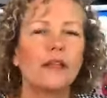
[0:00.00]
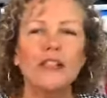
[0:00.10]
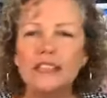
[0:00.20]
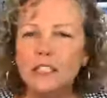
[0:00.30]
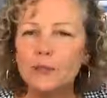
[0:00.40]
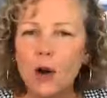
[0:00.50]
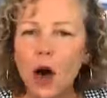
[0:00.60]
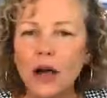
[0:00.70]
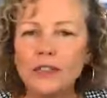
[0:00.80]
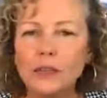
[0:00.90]
This is
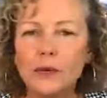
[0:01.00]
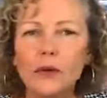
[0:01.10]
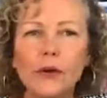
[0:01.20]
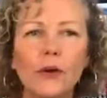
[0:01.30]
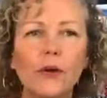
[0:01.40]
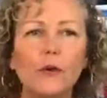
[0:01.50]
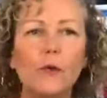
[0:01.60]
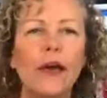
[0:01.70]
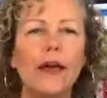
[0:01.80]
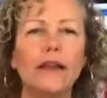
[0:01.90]
possible
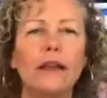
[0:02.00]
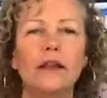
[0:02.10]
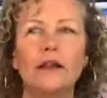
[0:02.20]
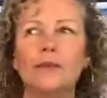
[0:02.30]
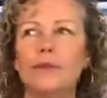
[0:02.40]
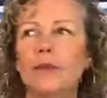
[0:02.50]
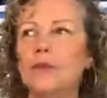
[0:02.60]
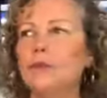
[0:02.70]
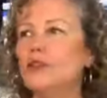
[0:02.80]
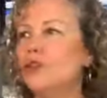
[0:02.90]
when
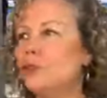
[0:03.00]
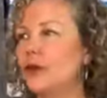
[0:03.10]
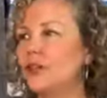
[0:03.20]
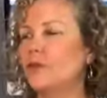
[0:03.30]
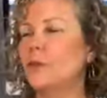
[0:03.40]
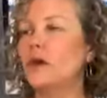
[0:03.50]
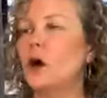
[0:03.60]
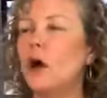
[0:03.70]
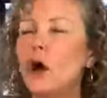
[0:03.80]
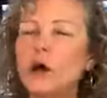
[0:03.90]
people switch from the
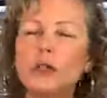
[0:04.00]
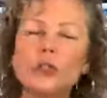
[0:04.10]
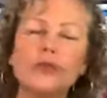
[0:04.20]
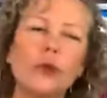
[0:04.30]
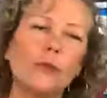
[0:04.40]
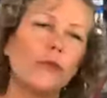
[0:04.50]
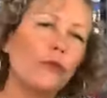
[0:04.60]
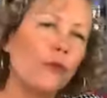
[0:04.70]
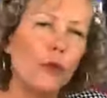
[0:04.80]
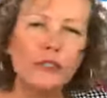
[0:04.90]

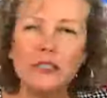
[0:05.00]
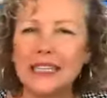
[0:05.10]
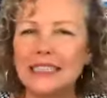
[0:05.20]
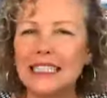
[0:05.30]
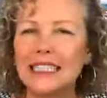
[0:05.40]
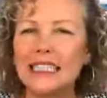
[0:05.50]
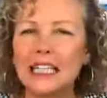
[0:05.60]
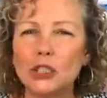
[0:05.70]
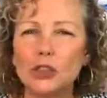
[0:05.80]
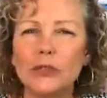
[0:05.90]
ultra-processed
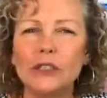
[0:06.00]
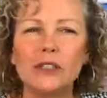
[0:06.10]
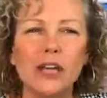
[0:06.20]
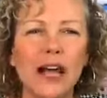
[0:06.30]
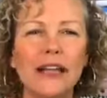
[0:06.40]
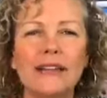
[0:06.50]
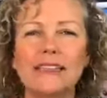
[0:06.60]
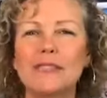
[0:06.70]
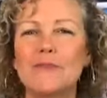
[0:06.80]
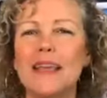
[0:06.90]
industrial diet
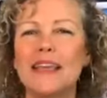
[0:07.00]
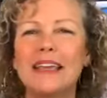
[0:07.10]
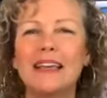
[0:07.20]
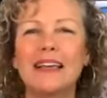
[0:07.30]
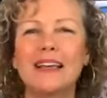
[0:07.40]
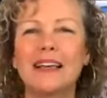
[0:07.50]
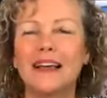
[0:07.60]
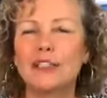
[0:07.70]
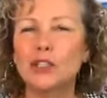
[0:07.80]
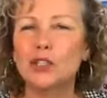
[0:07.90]
that's making
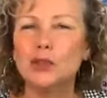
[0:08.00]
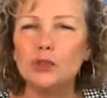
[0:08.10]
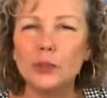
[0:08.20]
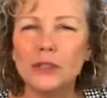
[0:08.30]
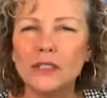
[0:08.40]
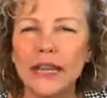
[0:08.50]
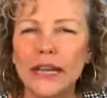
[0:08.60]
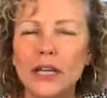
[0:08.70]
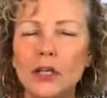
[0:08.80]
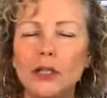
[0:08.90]
us super
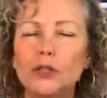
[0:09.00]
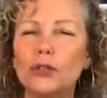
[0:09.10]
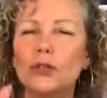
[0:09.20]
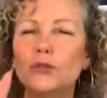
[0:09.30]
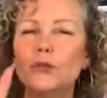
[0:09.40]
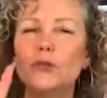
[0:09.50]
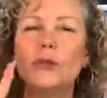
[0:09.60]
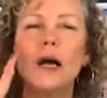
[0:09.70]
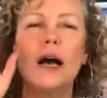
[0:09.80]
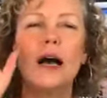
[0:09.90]
sick
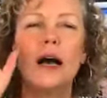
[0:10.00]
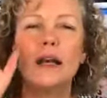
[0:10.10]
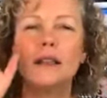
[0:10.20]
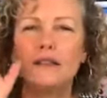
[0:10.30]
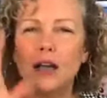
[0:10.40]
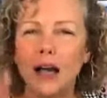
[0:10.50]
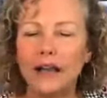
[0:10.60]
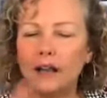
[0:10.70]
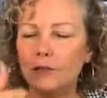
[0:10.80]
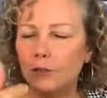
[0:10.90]
to a
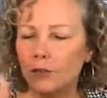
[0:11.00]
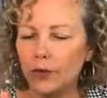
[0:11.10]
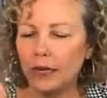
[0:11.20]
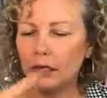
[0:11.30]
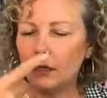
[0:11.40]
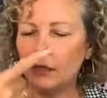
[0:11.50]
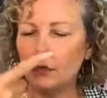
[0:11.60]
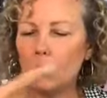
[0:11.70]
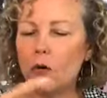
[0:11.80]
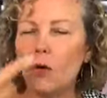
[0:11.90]
diet of real,
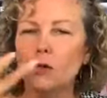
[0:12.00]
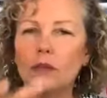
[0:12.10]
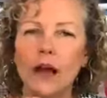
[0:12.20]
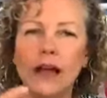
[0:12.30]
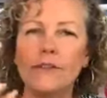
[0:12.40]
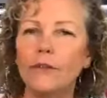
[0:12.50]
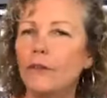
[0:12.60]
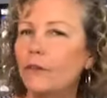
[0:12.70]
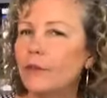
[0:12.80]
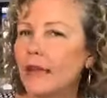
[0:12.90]
whole, live,
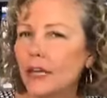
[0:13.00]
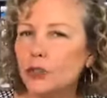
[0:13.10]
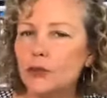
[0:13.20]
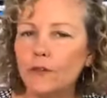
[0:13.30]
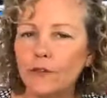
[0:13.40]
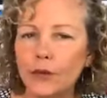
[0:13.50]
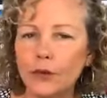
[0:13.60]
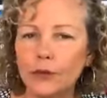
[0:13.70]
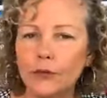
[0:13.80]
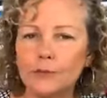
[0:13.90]
natural
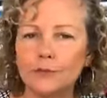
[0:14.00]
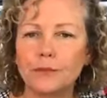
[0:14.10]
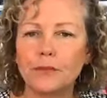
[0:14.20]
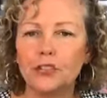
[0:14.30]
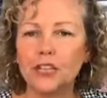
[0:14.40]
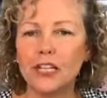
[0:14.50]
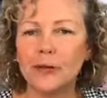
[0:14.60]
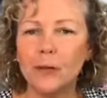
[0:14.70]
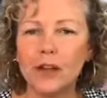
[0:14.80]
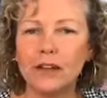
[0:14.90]
food.
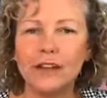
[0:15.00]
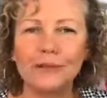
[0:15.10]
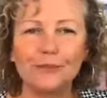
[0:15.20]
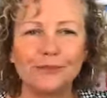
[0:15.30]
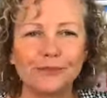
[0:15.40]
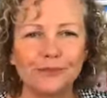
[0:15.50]
Jill, welcome.